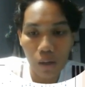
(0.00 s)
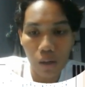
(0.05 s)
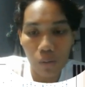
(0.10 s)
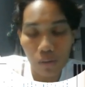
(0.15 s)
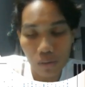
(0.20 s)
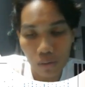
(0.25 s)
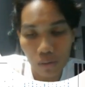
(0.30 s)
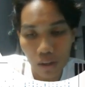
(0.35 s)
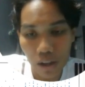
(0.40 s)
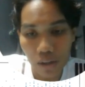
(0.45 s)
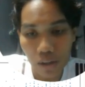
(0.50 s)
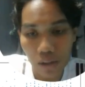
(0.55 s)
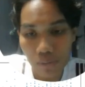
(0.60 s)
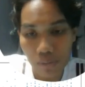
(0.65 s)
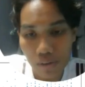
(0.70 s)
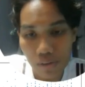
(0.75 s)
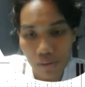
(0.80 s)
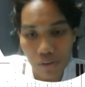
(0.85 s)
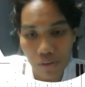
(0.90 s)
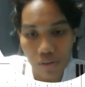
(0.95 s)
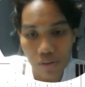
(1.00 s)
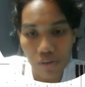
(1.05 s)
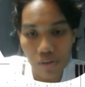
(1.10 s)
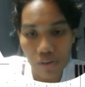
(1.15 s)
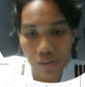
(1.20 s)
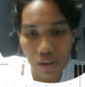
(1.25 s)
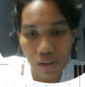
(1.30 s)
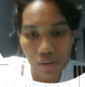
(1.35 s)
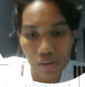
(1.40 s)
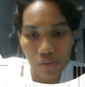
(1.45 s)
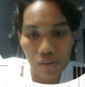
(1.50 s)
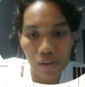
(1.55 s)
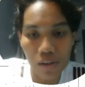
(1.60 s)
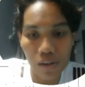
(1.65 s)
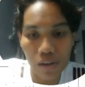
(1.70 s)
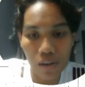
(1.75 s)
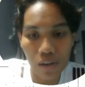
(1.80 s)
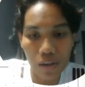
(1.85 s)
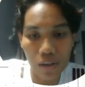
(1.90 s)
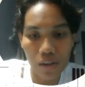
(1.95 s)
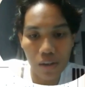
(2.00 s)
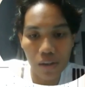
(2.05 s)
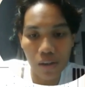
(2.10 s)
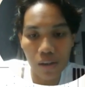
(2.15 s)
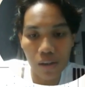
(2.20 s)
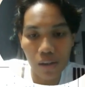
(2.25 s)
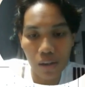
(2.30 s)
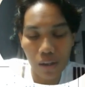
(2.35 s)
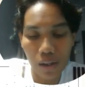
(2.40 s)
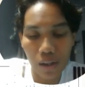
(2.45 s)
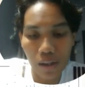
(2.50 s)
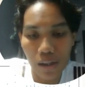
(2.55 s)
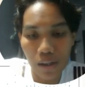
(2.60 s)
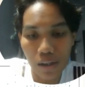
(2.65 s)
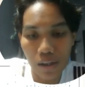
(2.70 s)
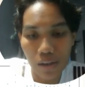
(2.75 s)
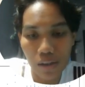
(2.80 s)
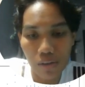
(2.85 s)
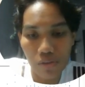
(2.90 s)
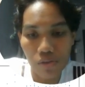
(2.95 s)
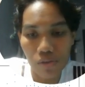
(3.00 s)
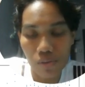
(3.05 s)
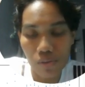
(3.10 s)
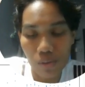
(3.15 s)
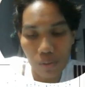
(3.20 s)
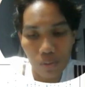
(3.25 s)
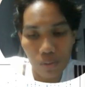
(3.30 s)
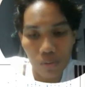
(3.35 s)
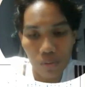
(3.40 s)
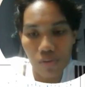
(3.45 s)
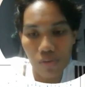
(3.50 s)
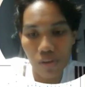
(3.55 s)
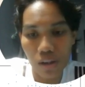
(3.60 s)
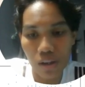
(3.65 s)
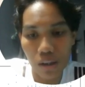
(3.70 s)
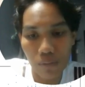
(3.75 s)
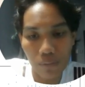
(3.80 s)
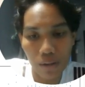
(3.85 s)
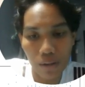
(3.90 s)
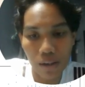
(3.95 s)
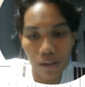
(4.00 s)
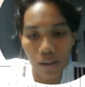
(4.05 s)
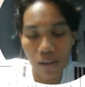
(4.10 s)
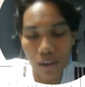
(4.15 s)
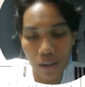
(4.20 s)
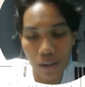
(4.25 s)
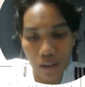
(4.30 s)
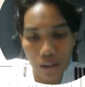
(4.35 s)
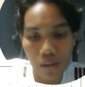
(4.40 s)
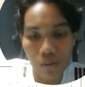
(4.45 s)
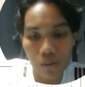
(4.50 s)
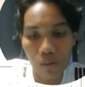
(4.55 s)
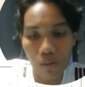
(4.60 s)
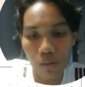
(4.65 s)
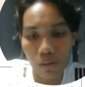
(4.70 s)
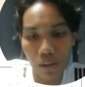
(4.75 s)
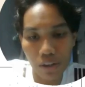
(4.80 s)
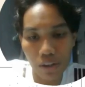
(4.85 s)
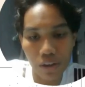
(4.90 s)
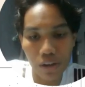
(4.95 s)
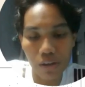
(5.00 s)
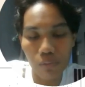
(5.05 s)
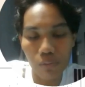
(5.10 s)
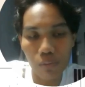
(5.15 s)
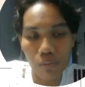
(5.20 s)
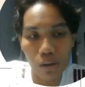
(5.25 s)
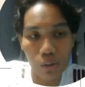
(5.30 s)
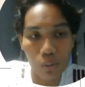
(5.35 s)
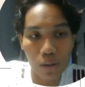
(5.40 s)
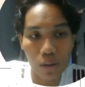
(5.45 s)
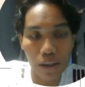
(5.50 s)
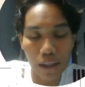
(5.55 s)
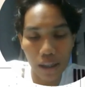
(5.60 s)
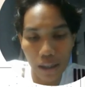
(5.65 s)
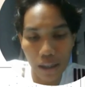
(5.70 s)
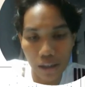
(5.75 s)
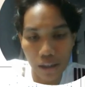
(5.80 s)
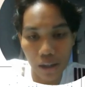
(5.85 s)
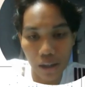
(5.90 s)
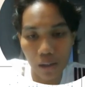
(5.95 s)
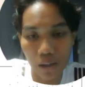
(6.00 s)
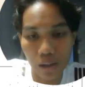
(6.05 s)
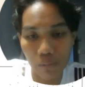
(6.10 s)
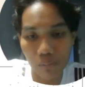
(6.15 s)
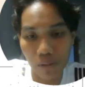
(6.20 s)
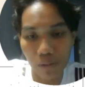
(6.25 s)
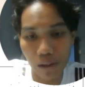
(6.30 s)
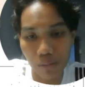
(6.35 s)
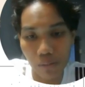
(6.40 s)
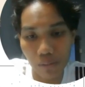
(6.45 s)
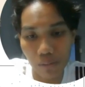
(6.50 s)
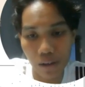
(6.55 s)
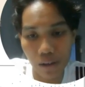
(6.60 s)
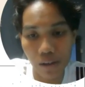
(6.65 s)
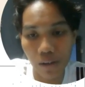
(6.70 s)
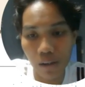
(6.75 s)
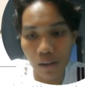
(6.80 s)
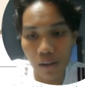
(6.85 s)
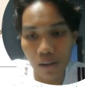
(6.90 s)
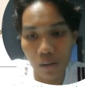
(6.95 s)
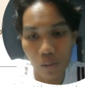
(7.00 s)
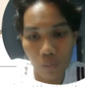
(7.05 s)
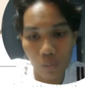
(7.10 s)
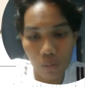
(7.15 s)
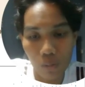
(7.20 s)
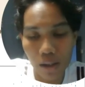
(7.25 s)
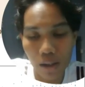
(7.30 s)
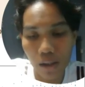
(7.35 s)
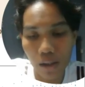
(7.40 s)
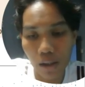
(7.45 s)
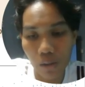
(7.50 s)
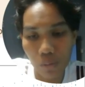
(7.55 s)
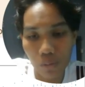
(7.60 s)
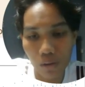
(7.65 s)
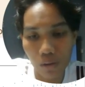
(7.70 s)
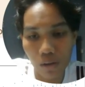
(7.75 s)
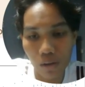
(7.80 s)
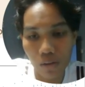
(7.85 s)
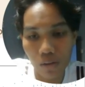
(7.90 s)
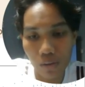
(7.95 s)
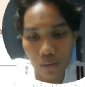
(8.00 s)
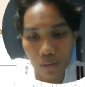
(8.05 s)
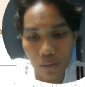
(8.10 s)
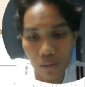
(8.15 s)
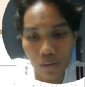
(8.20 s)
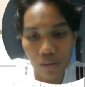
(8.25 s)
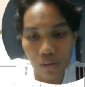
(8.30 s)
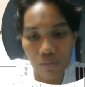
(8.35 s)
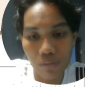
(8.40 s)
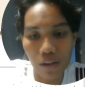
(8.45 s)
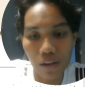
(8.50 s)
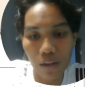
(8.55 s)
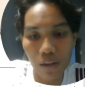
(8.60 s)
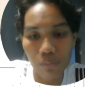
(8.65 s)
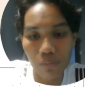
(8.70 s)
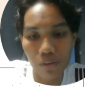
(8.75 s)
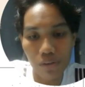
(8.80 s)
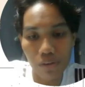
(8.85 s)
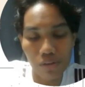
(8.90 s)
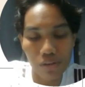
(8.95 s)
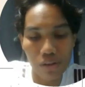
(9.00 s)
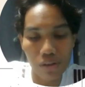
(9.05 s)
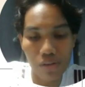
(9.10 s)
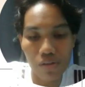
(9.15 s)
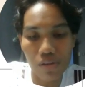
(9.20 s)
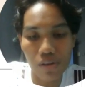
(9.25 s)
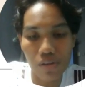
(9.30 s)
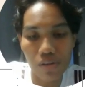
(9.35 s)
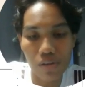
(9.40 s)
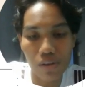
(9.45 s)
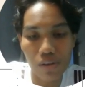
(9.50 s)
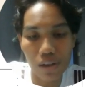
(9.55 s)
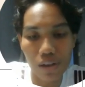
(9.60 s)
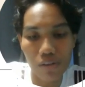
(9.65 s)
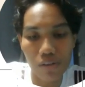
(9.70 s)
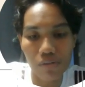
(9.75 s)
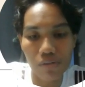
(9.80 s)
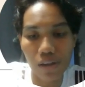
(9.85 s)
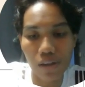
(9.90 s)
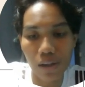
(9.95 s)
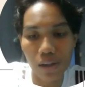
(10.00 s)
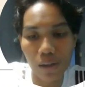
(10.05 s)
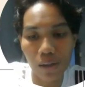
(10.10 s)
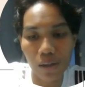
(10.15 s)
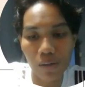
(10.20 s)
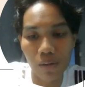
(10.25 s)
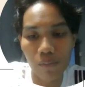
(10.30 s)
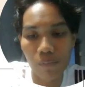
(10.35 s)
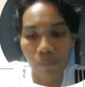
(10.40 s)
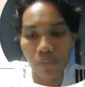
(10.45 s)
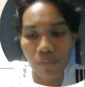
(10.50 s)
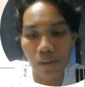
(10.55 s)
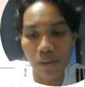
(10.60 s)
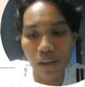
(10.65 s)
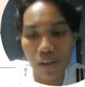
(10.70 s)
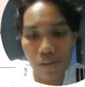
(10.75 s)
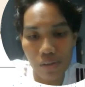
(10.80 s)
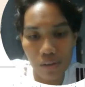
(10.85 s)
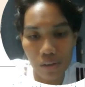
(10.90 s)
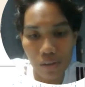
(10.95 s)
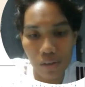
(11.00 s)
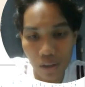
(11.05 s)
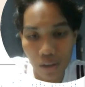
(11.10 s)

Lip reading: Our null hypothesis states that there is no significant linear correlation between age and BMI, while our alternative hypothesis states that a